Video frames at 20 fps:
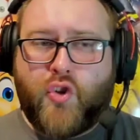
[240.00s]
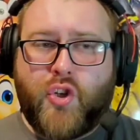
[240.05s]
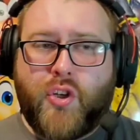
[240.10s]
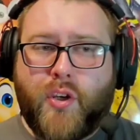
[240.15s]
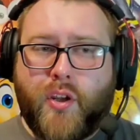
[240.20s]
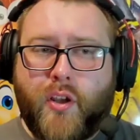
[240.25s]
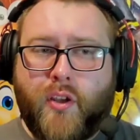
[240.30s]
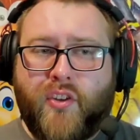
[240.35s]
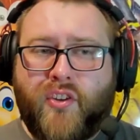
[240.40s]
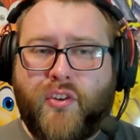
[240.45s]
she
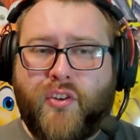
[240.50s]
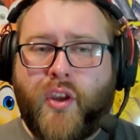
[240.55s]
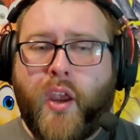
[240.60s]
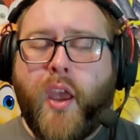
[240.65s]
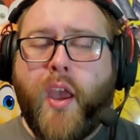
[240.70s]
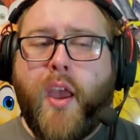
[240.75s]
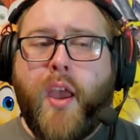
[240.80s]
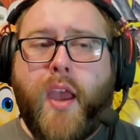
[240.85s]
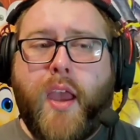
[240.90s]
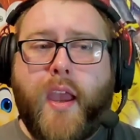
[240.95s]
does,
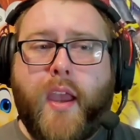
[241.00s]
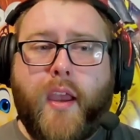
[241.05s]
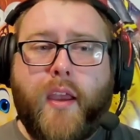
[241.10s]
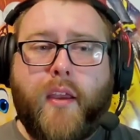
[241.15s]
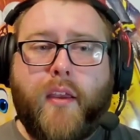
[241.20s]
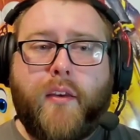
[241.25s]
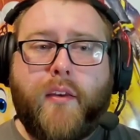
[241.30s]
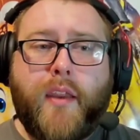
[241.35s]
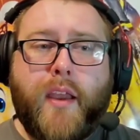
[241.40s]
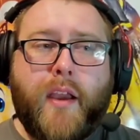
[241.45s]

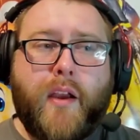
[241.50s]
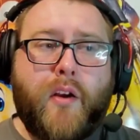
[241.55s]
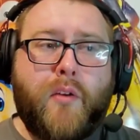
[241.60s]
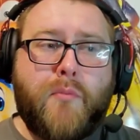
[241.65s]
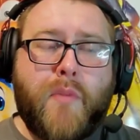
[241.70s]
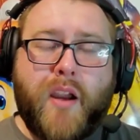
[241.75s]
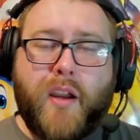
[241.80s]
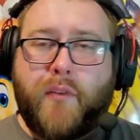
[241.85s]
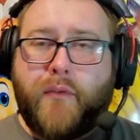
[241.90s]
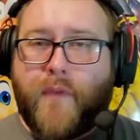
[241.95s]
and now
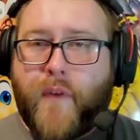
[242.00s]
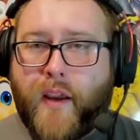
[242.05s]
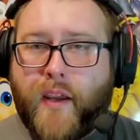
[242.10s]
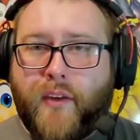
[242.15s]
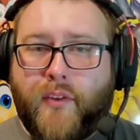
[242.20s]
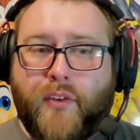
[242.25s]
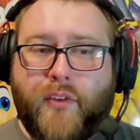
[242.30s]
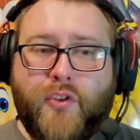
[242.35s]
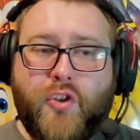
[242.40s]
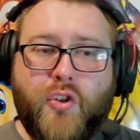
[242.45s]
Mike
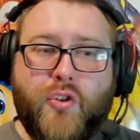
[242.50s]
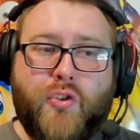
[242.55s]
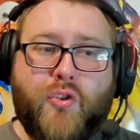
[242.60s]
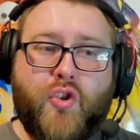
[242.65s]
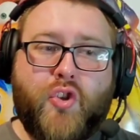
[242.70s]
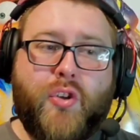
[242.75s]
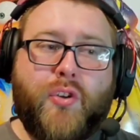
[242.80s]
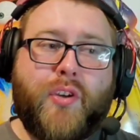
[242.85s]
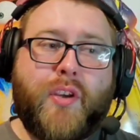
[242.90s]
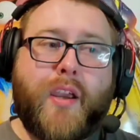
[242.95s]
Feist,
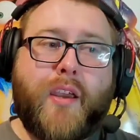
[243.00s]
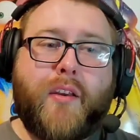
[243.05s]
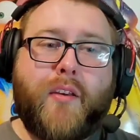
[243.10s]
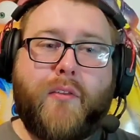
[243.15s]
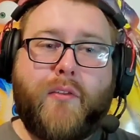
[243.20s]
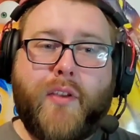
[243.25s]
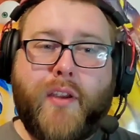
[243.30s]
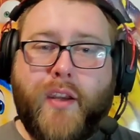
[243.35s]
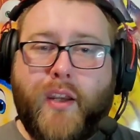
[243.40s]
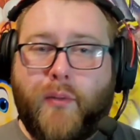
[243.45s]
she's kind of
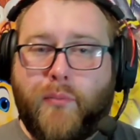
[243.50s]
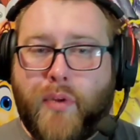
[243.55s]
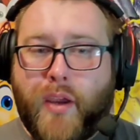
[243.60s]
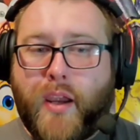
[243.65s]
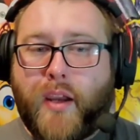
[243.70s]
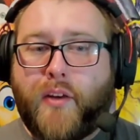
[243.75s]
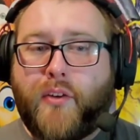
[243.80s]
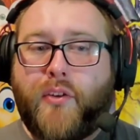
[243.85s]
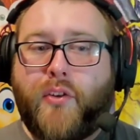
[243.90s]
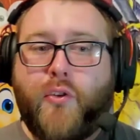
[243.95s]
leaning
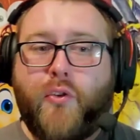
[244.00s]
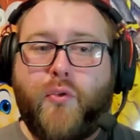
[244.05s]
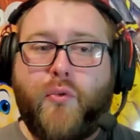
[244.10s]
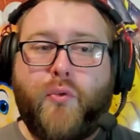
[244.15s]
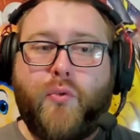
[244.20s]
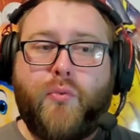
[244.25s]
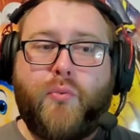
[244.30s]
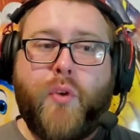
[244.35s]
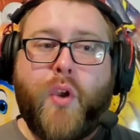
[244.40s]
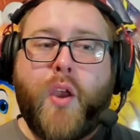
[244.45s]
back
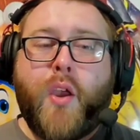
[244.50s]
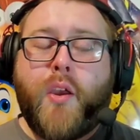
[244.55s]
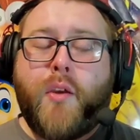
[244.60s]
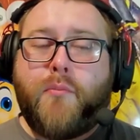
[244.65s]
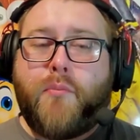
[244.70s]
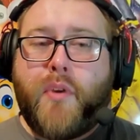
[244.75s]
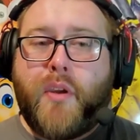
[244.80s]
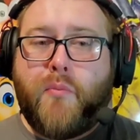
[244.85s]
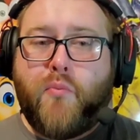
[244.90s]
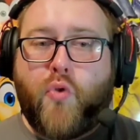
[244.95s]
to
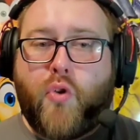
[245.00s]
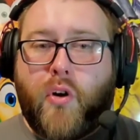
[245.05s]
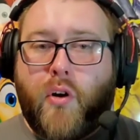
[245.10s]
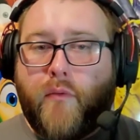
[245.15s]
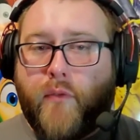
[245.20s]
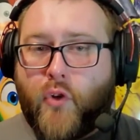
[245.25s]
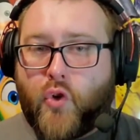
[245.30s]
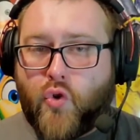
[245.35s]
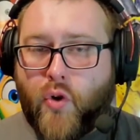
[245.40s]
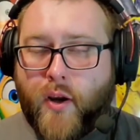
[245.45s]
be more
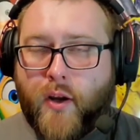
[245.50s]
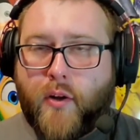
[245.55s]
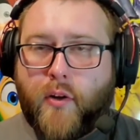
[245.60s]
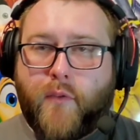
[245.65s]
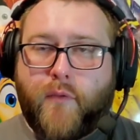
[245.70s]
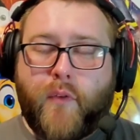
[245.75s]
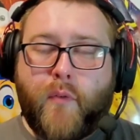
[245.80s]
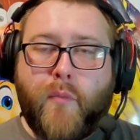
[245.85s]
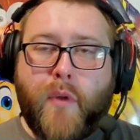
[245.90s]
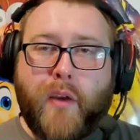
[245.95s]
of a trainer
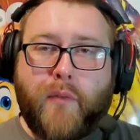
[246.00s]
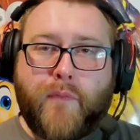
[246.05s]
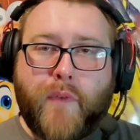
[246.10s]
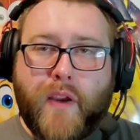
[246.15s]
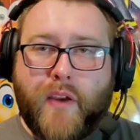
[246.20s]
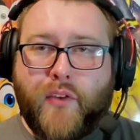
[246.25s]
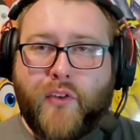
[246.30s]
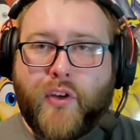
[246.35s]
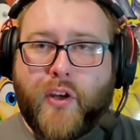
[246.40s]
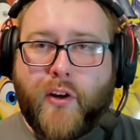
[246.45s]
for Mike
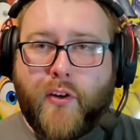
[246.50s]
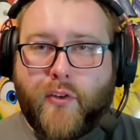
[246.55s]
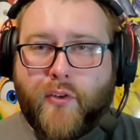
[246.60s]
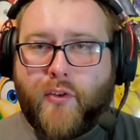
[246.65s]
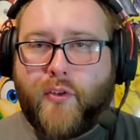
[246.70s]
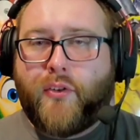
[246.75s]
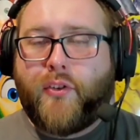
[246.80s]
Feist's character.